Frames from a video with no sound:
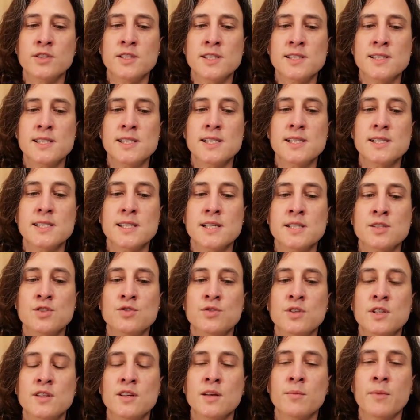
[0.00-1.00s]
lung disease, is
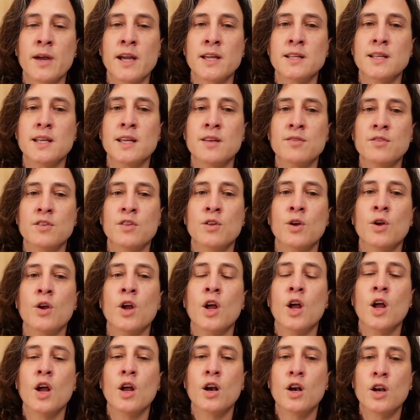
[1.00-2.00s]
to determine if the
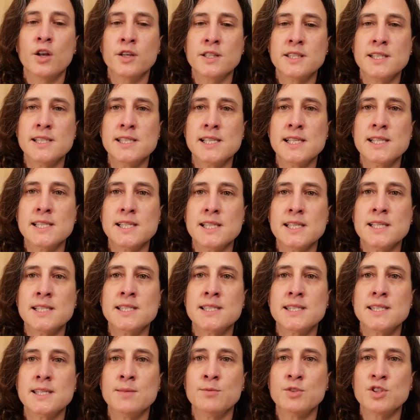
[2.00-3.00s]
lung disease
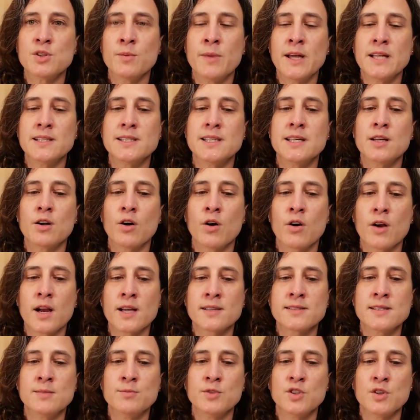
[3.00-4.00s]
is symptomatic or
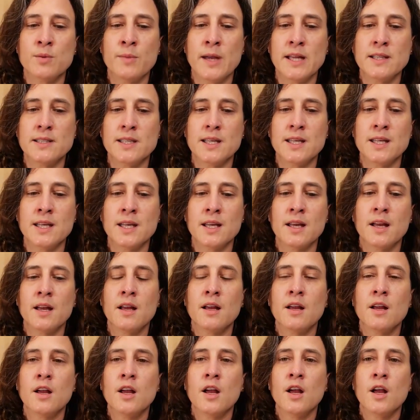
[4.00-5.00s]
asymptomatic.
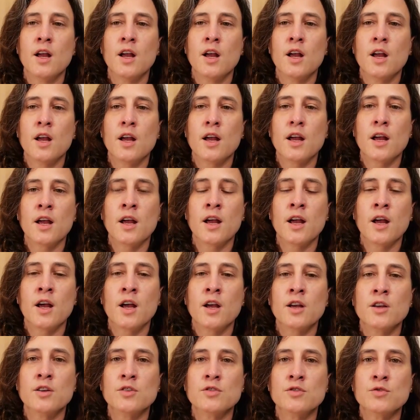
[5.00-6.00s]

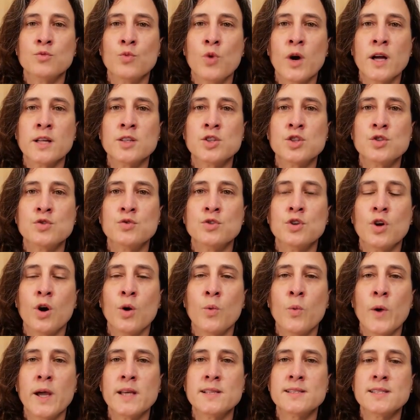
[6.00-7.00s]
One should
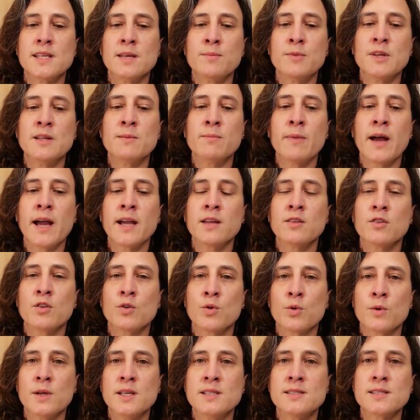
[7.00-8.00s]
always keep in mind
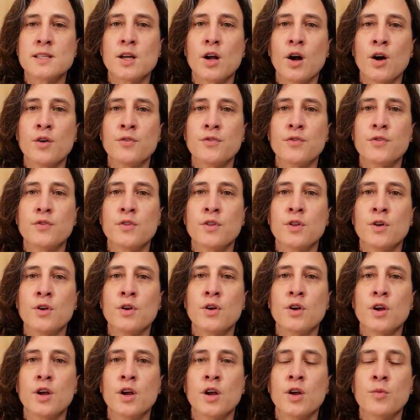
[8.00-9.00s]
the risk of
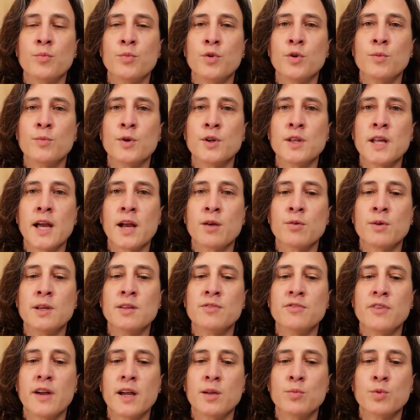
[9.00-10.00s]
the
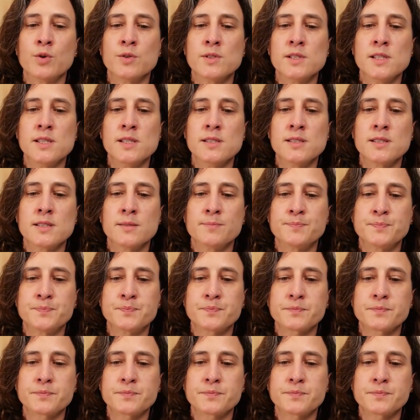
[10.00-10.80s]
pulmonary fibrosis,